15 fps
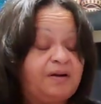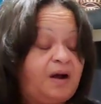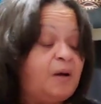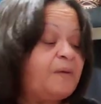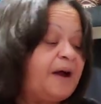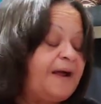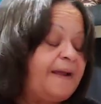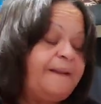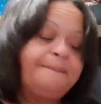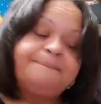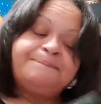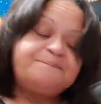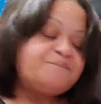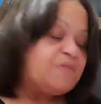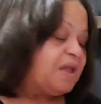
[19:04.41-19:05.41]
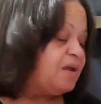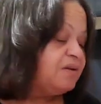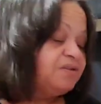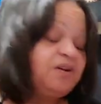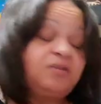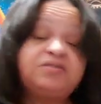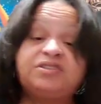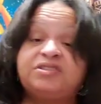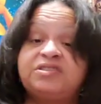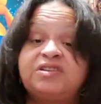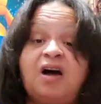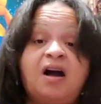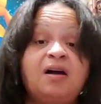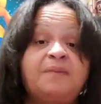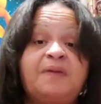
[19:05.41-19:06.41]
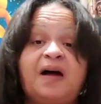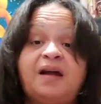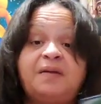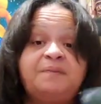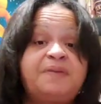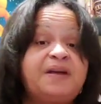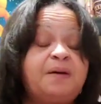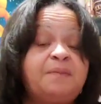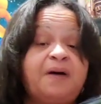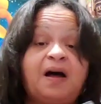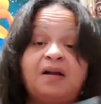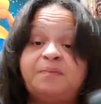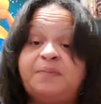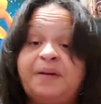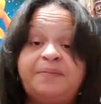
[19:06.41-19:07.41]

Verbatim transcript: All right, don't just talk about it, be about it.